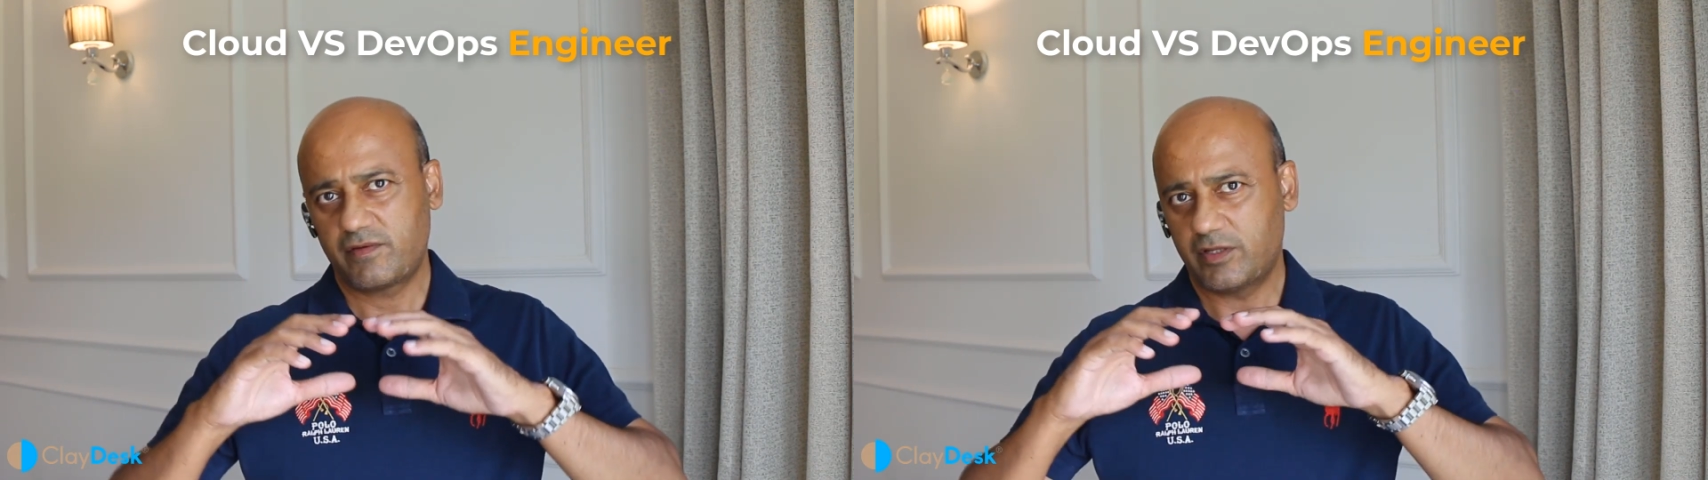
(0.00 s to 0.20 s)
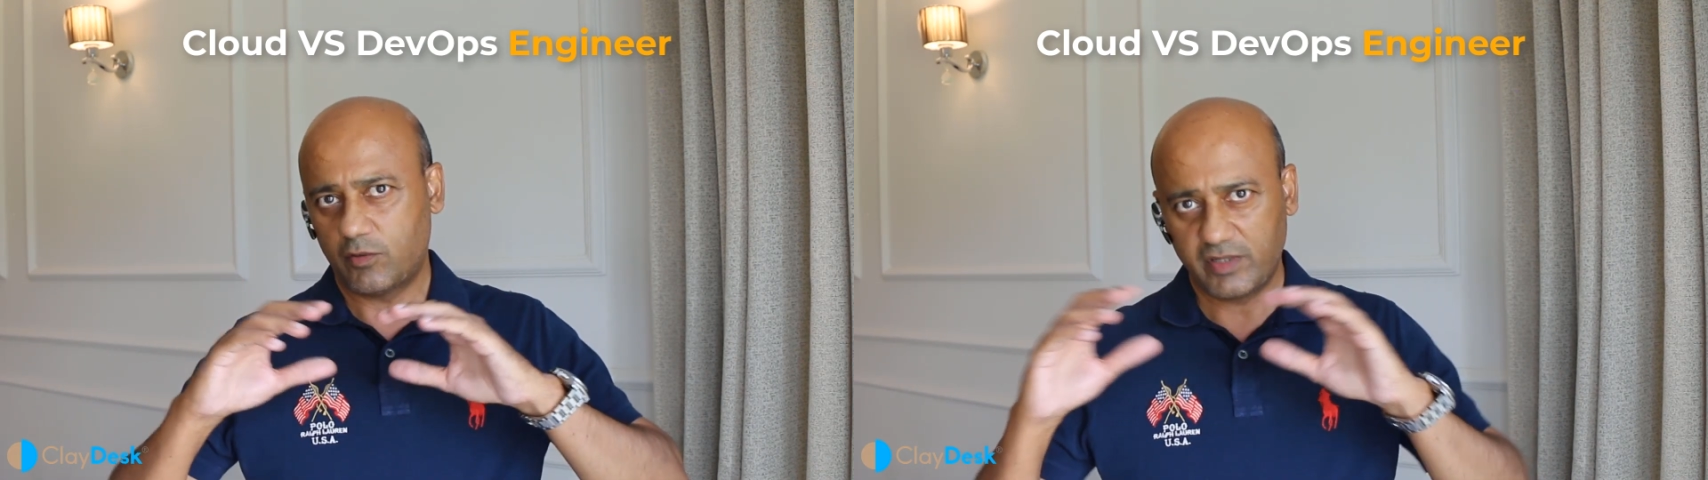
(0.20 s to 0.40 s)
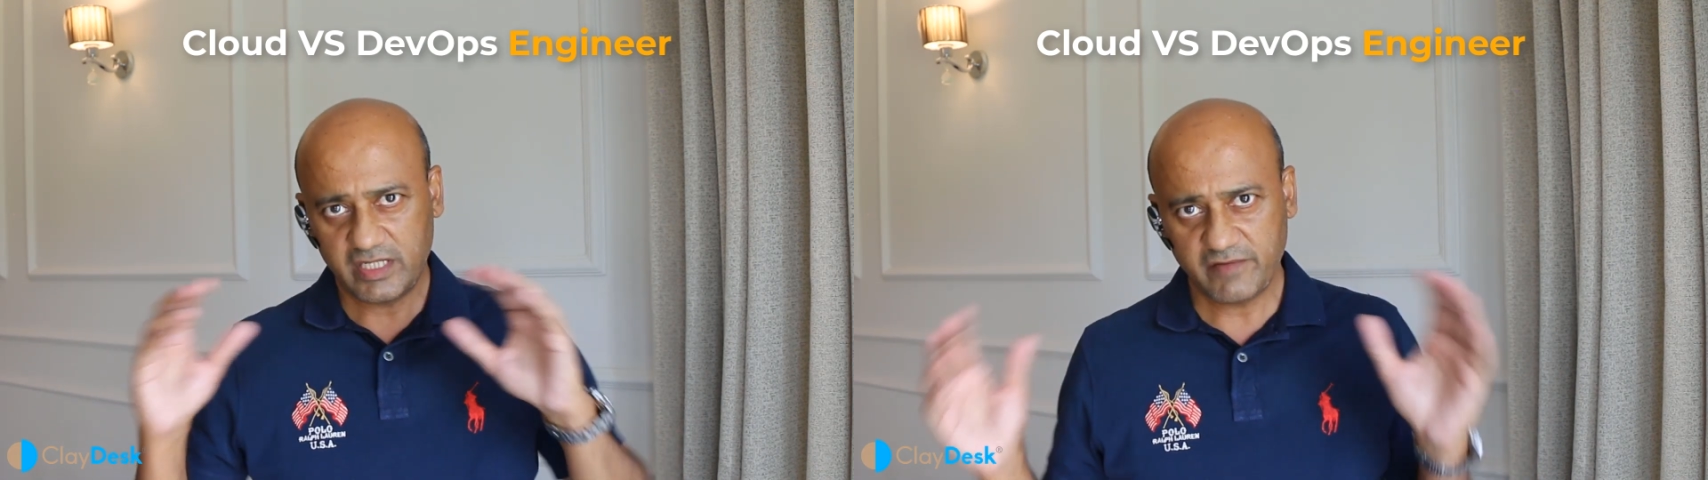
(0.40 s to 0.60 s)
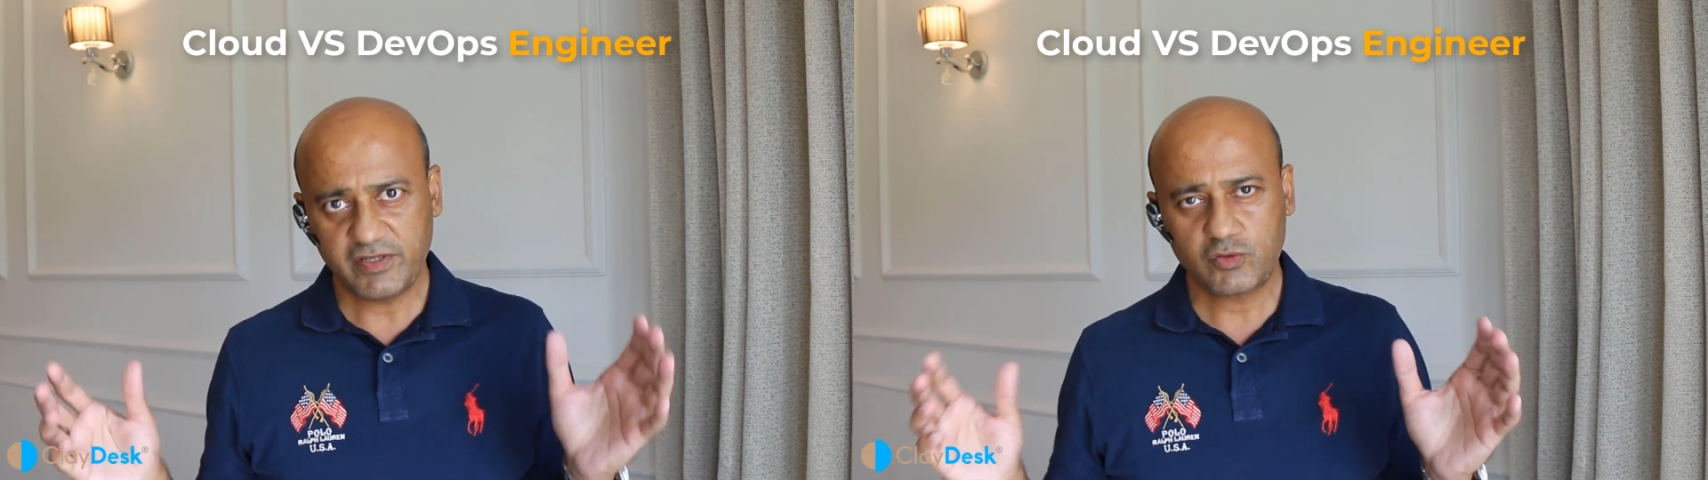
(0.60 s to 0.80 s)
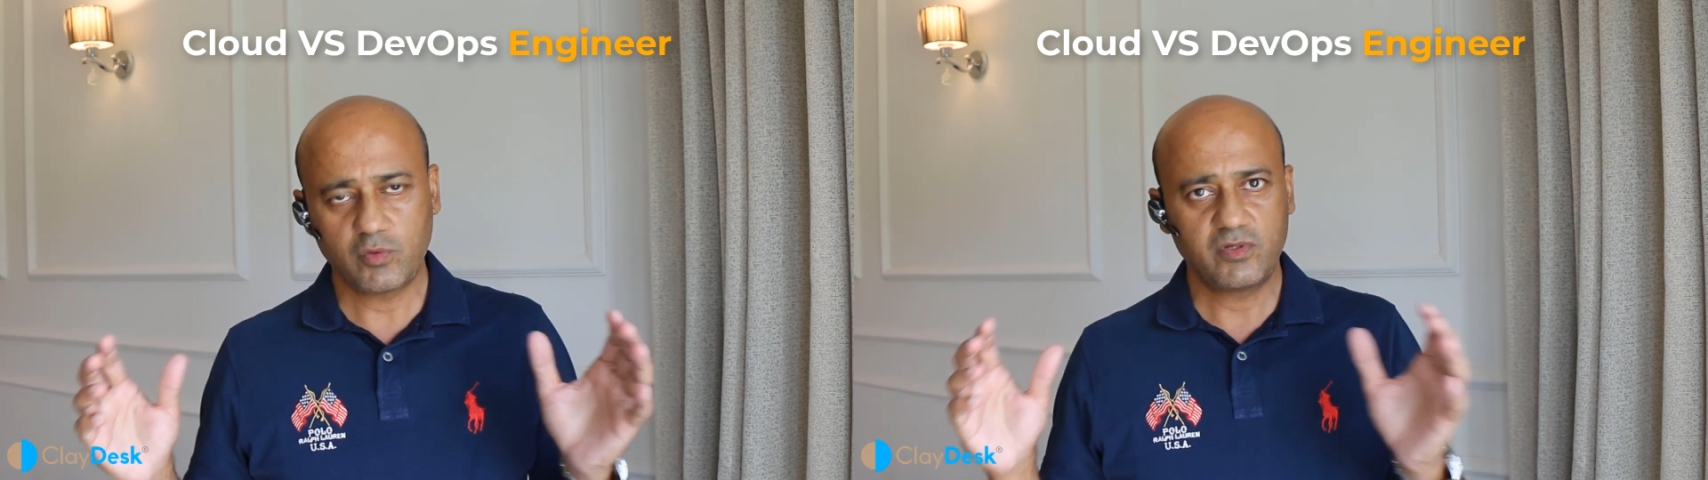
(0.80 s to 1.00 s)
you know,
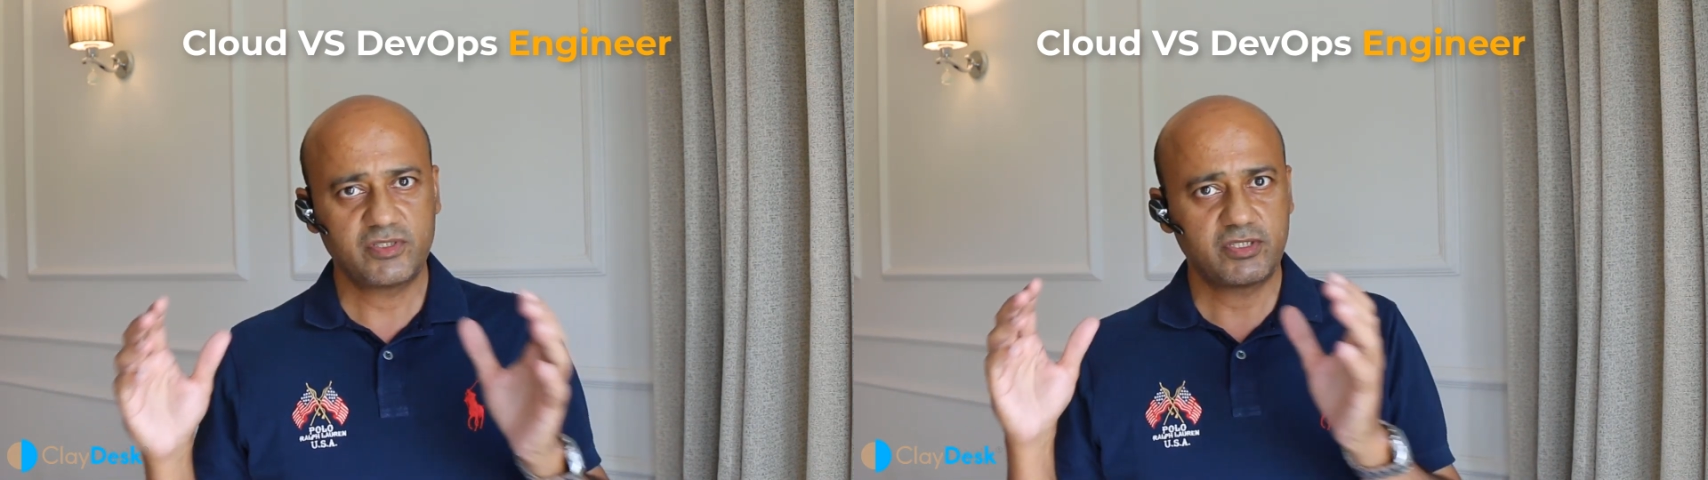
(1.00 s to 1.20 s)
individuals